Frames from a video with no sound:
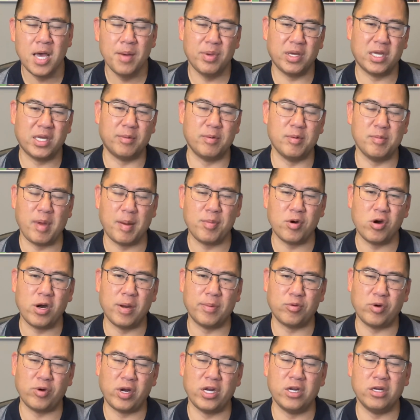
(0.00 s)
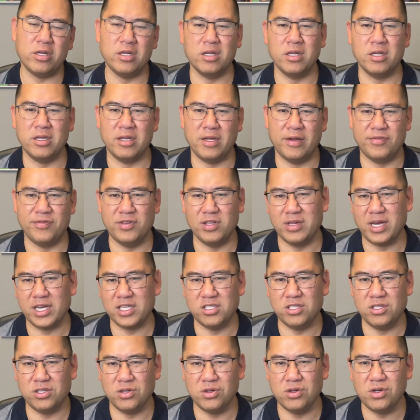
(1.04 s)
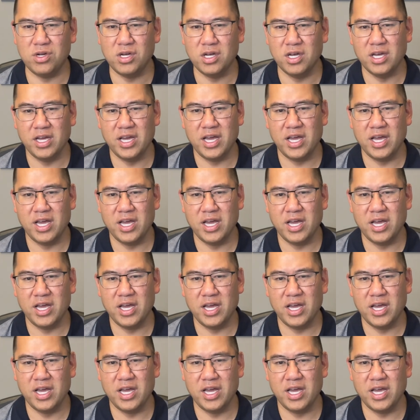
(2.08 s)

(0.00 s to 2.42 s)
become a member, upgrade if you'd like to,